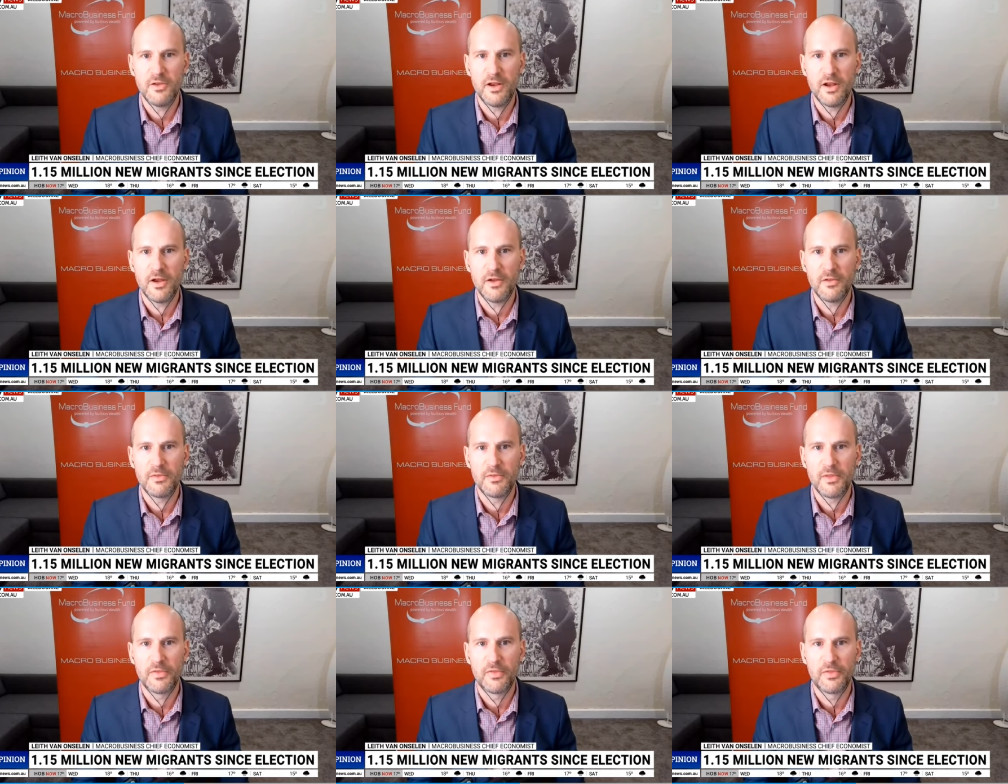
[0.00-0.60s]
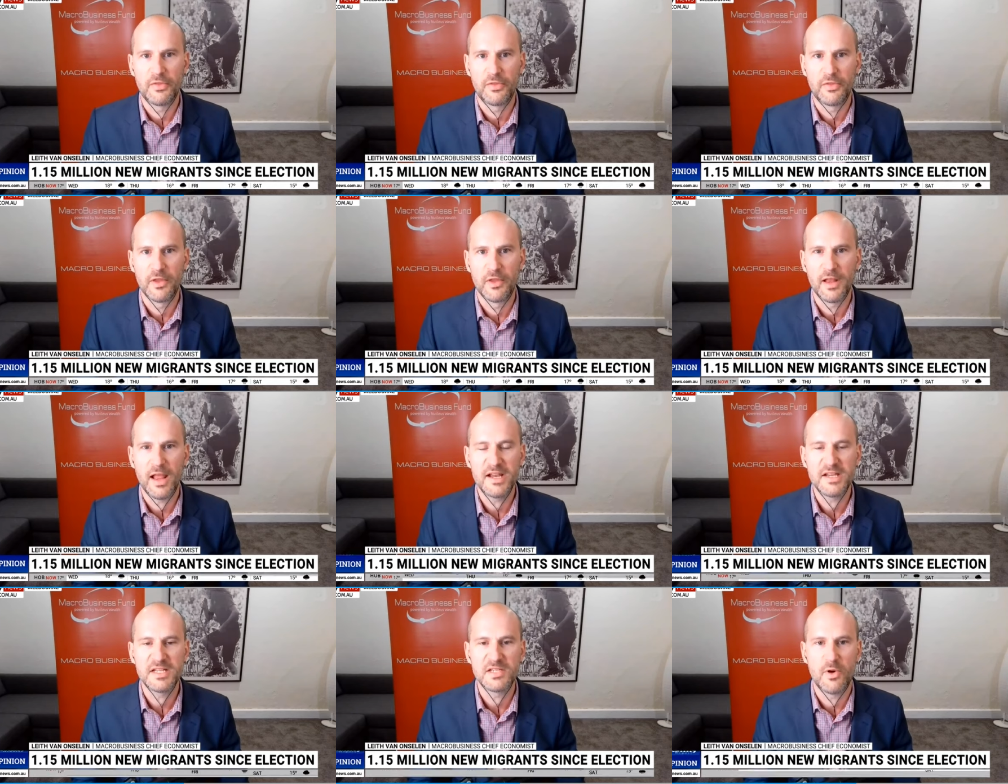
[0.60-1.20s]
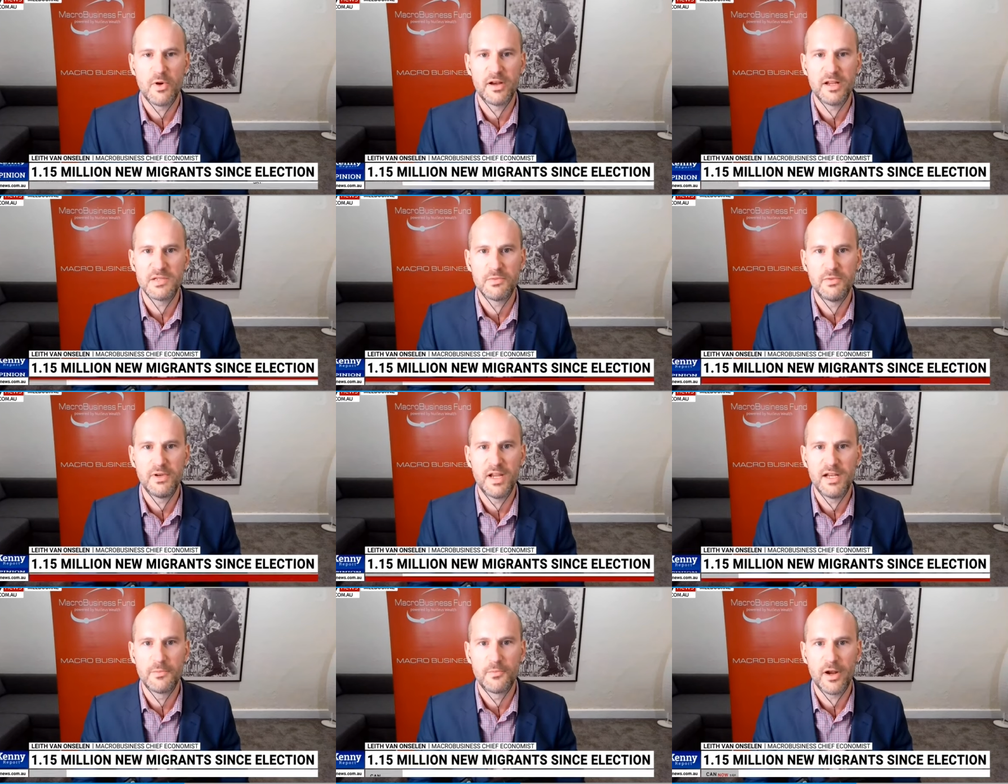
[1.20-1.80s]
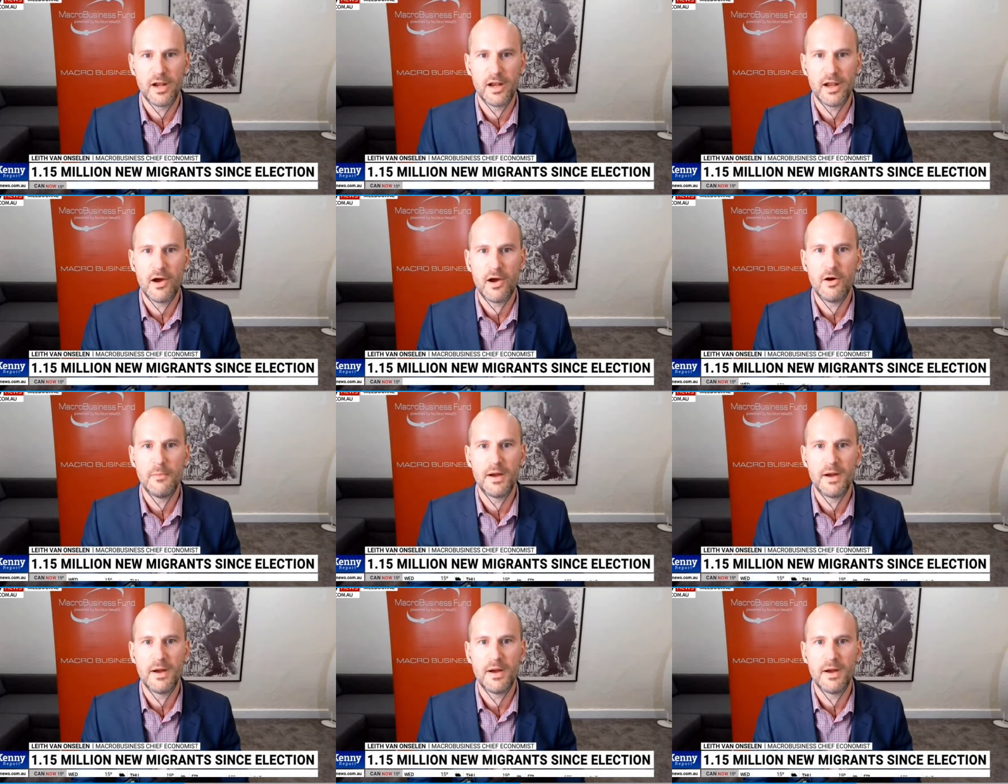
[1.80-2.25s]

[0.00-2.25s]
you know, the latest one is we need to bring in a whole